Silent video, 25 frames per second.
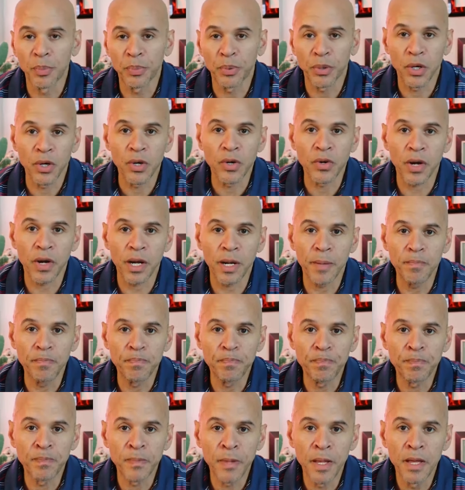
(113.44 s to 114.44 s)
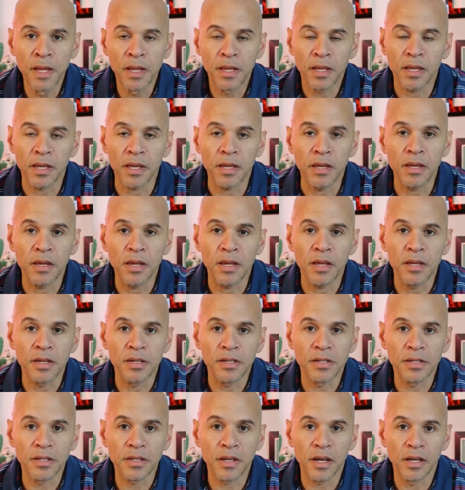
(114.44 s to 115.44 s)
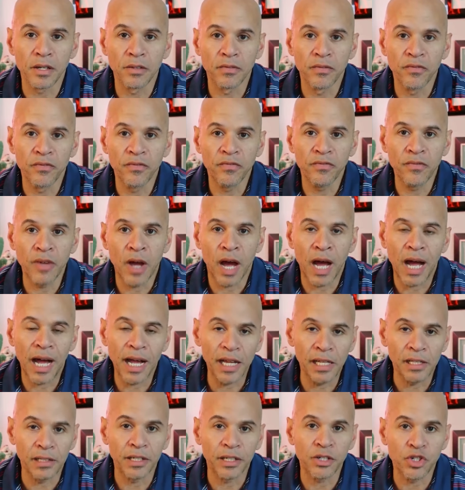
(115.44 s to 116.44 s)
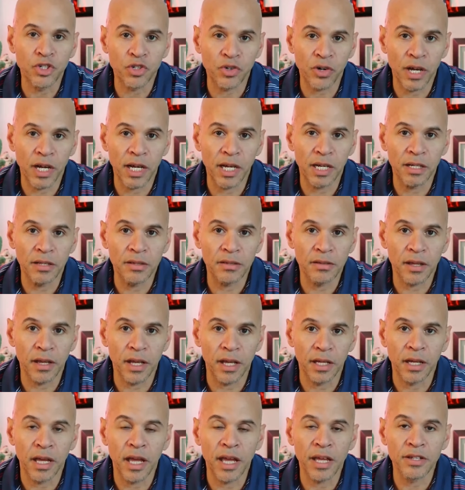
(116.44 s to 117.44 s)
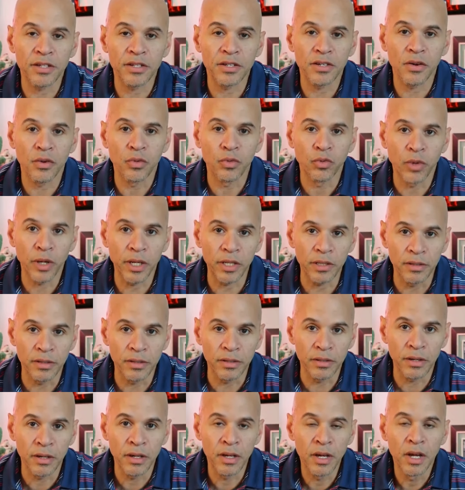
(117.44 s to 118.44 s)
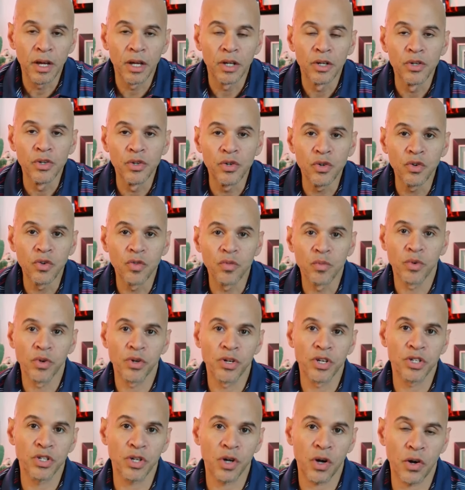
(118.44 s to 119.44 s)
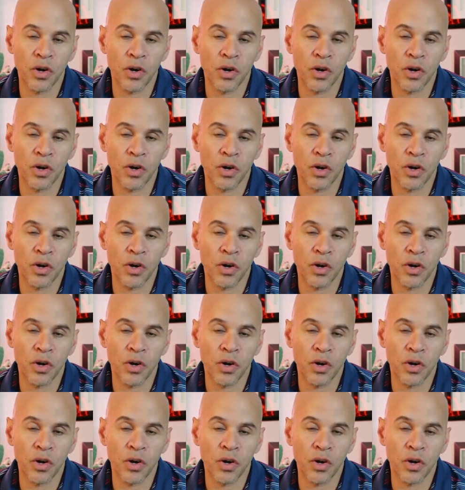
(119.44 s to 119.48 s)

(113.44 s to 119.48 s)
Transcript: program. He is highly trained and has written numerous